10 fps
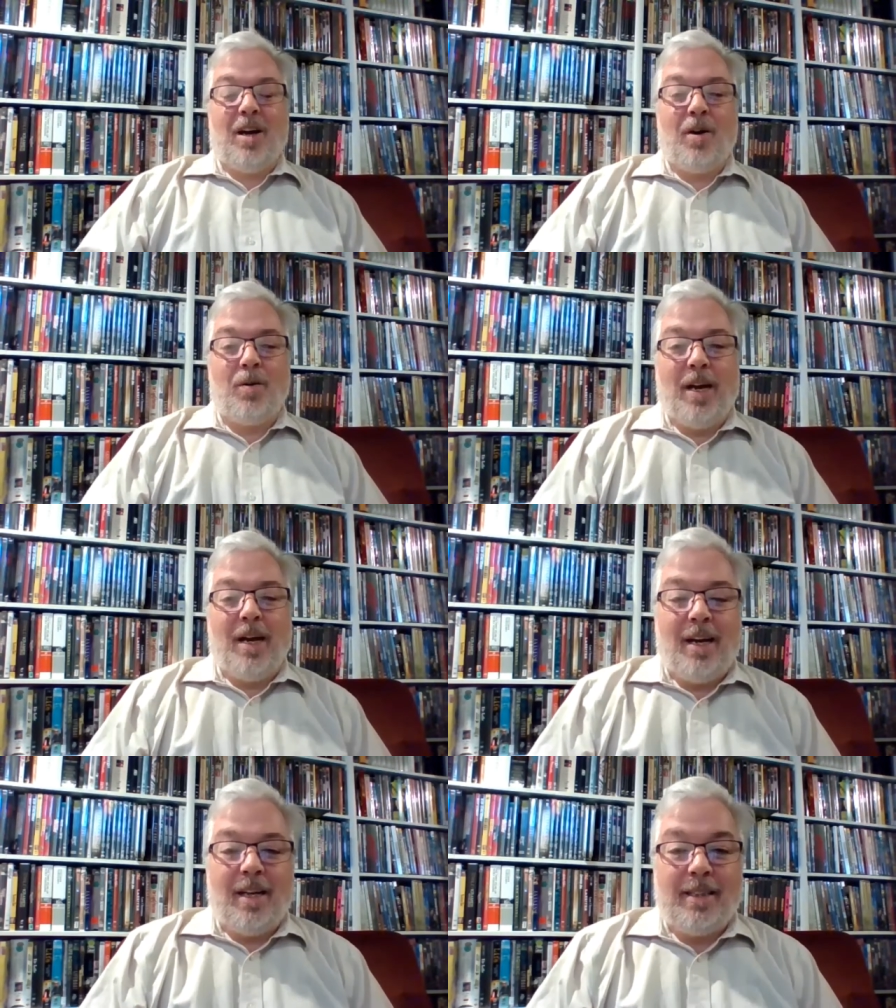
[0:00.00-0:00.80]
So
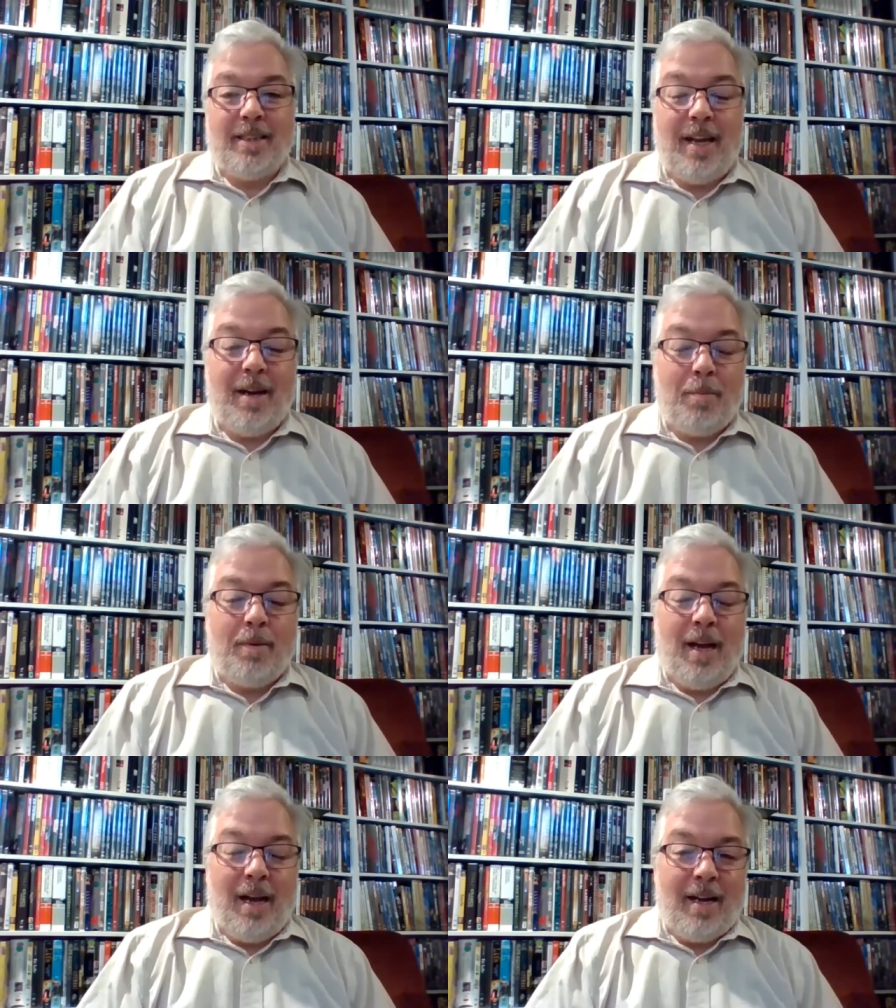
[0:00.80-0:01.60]
the
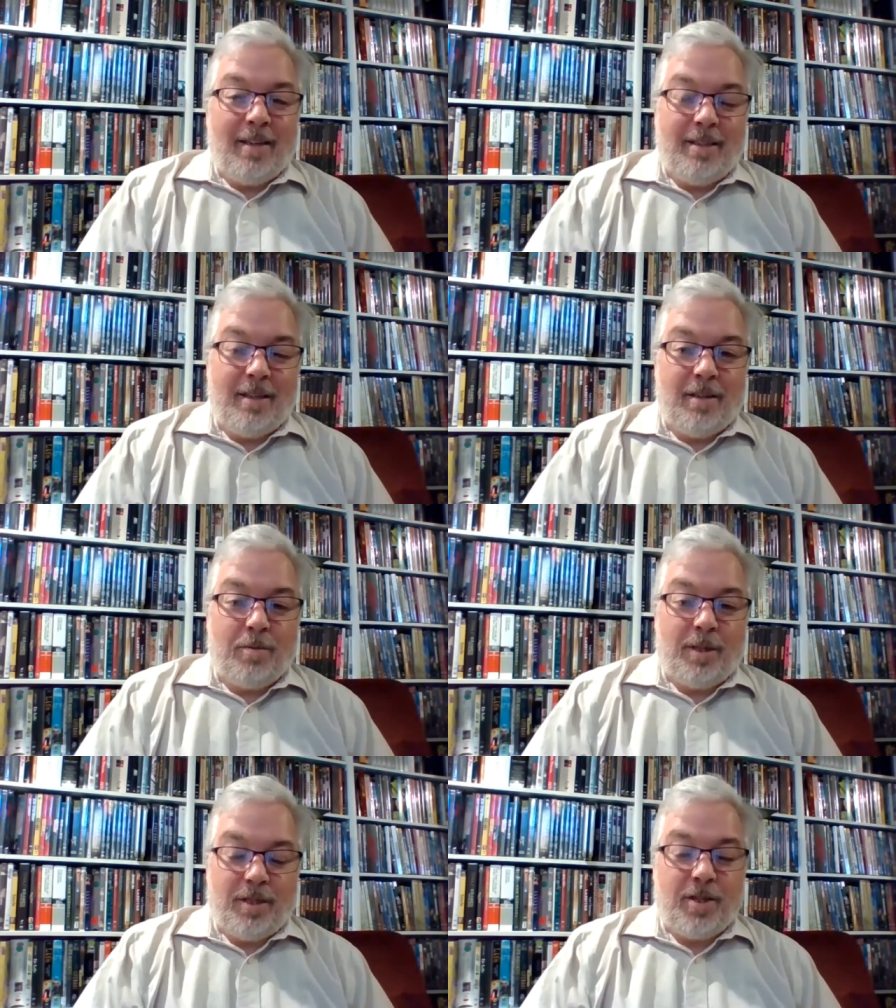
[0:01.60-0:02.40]
setup, I did a
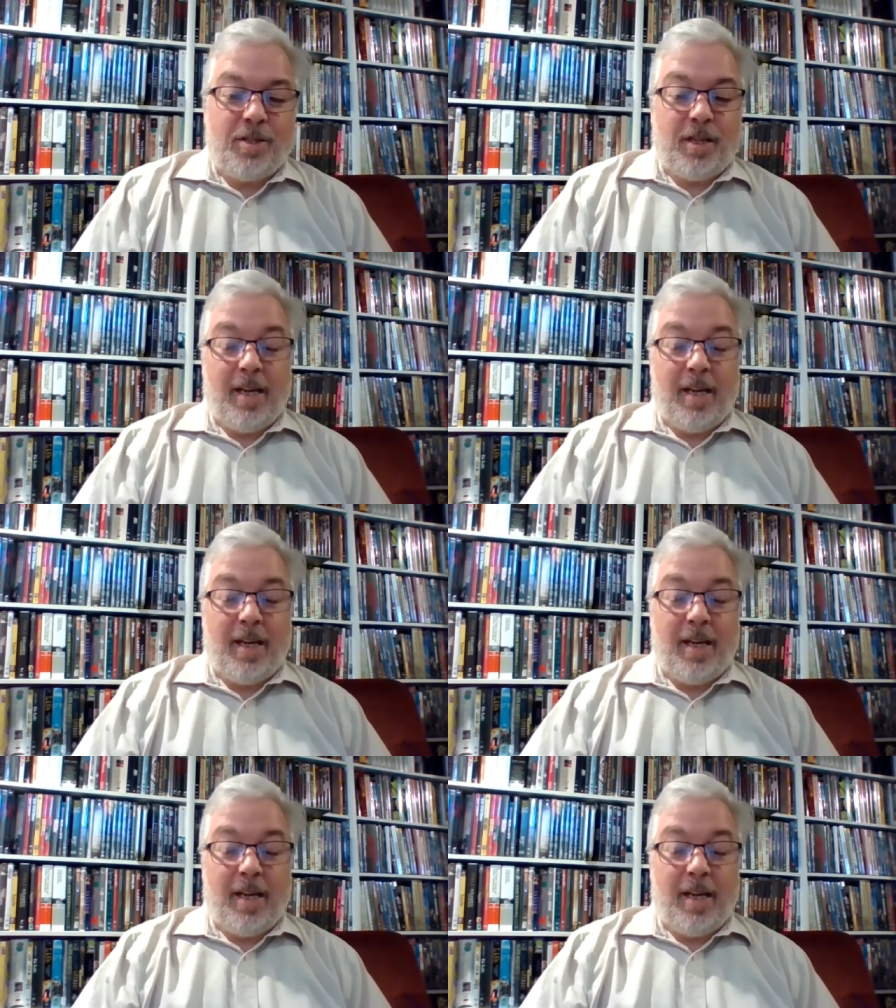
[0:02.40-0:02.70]
little research.